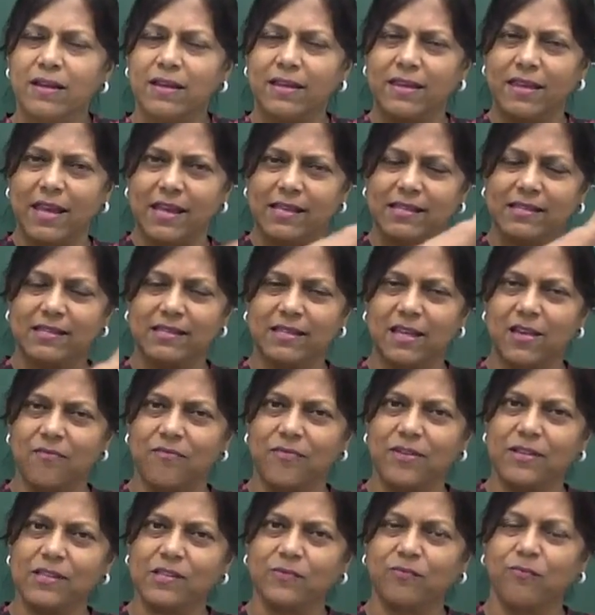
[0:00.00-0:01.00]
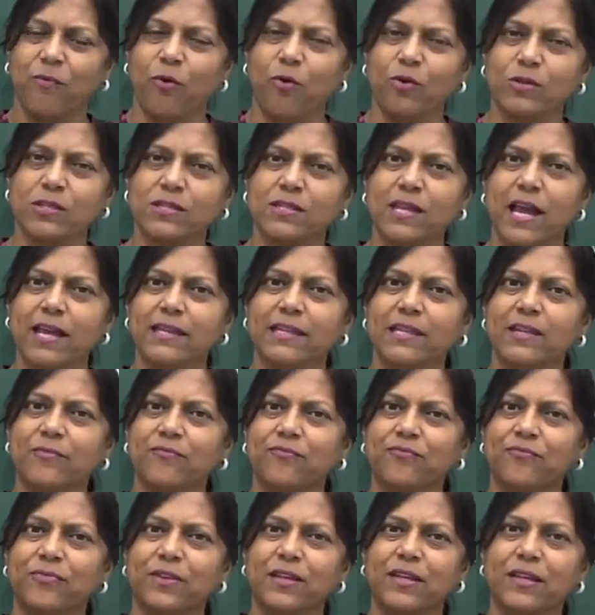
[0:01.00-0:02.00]
Yes, if it's
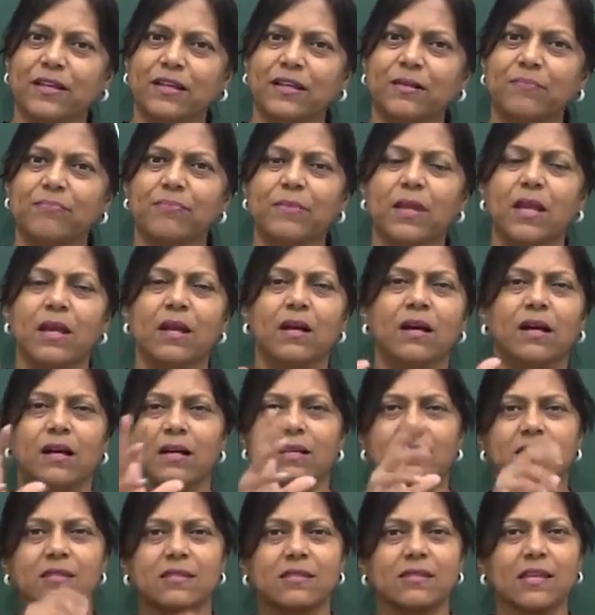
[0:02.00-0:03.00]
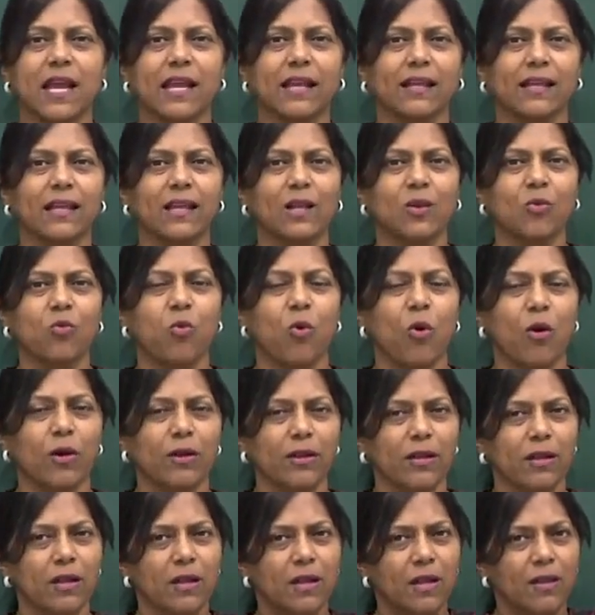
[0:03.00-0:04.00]
4-sided figure, a cyclic
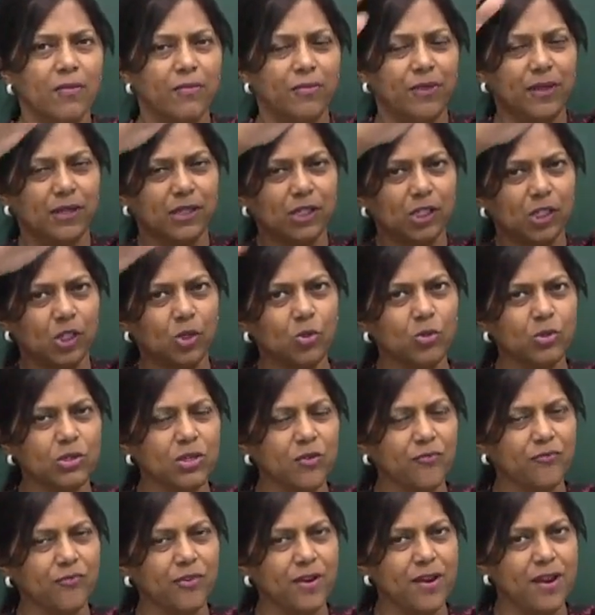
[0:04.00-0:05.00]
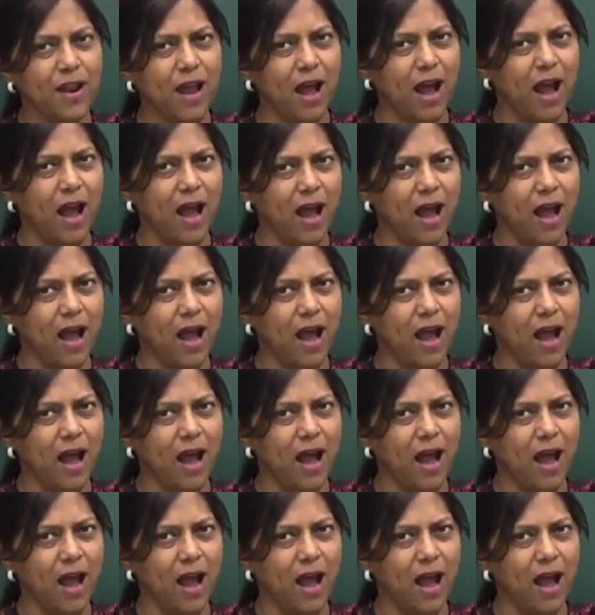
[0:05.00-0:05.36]
chord, the 2 different